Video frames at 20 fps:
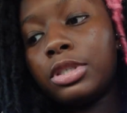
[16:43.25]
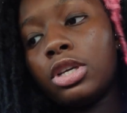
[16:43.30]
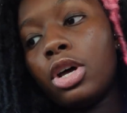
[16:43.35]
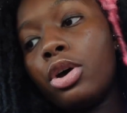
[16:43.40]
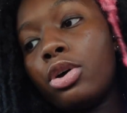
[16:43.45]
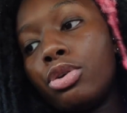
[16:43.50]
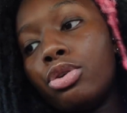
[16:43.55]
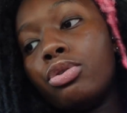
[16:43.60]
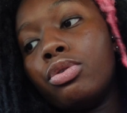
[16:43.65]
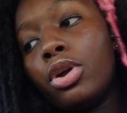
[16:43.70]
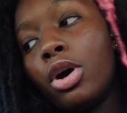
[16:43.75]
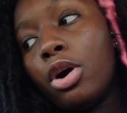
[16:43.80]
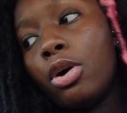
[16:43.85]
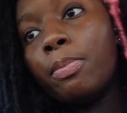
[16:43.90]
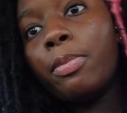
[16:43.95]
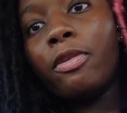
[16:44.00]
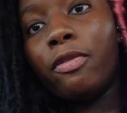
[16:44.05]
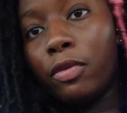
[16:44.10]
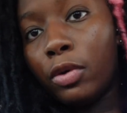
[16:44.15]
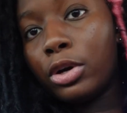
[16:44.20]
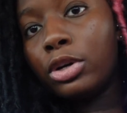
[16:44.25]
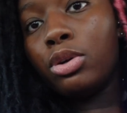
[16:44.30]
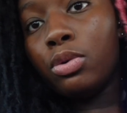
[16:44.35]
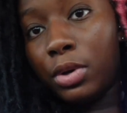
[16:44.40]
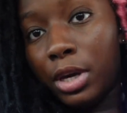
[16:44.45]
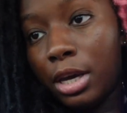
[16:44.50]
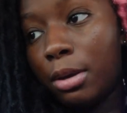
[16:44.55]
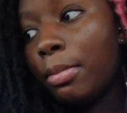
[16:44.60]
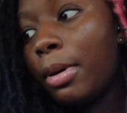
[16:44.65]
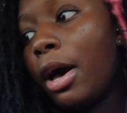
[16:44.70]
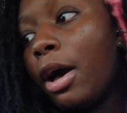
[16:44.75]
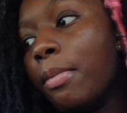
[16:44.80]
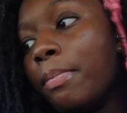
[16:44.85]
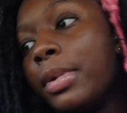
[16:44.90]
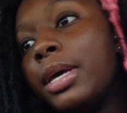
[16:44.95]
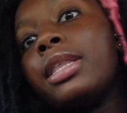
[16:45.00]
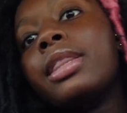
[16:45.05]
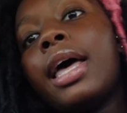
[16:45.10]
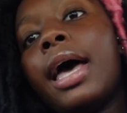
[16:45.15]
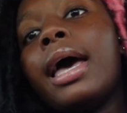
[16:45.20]
So, you know, before you email
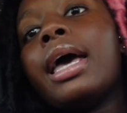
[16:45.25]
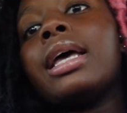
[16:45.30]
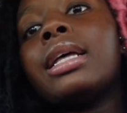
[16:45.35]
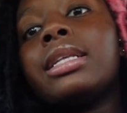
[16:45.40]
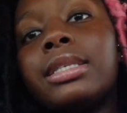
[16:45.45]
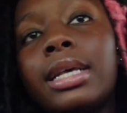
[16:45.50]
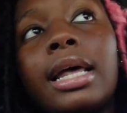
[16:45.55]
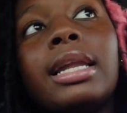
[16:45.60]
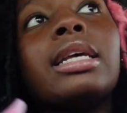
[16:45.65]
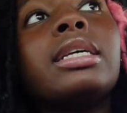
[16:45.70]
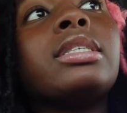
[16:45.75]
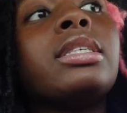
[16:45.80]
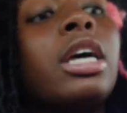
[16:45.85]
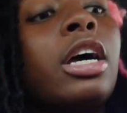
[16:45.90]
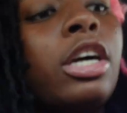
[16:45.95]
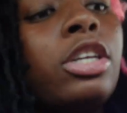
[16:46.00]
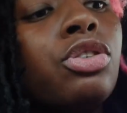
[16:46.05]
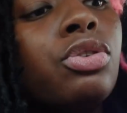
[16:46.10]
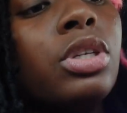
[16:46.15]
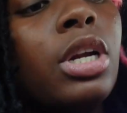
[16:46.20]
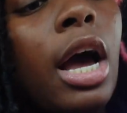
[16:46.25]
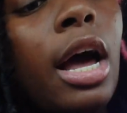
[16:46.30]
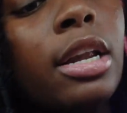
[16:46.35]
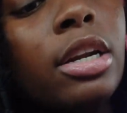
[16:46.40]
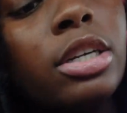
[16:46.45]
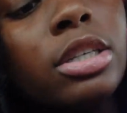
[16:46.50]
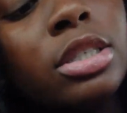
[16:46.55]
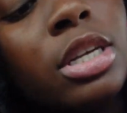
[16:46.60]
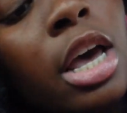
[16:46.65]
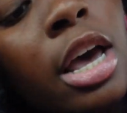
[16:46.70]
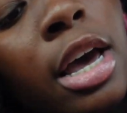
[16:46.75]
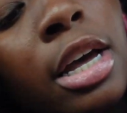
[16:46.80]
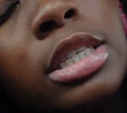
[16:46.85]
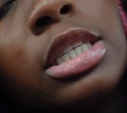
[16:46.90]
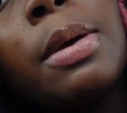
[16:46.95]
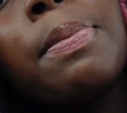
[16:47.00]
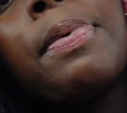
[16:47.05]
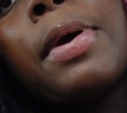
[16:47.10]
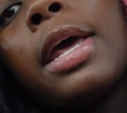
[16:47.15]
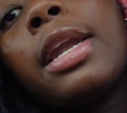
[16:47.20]
me that it's at least $100,
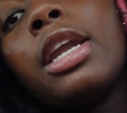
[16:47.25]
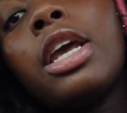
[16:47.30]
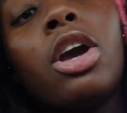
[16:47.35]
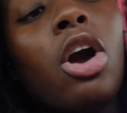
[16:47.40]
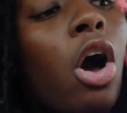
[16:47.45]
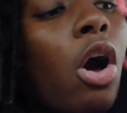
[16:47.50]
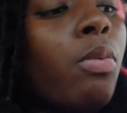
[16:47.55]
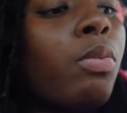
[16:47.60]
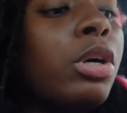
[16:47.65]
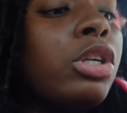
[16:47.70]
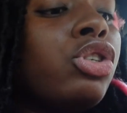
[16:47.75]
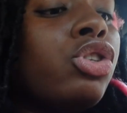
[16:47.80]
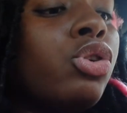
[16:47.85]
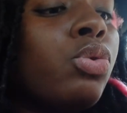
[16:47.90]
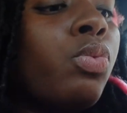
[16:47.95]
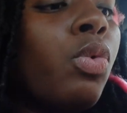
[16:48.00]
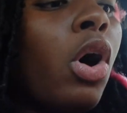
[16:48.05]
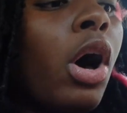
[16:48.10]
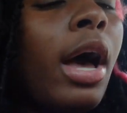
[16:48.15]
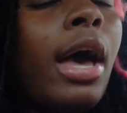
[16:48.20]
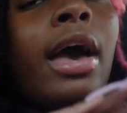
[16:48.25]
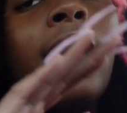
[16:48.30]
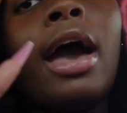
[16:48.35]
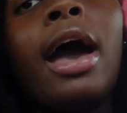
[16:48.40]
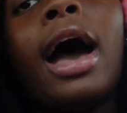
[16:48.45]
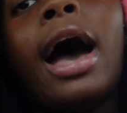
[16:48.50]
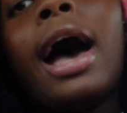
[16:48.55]
depending on what you want.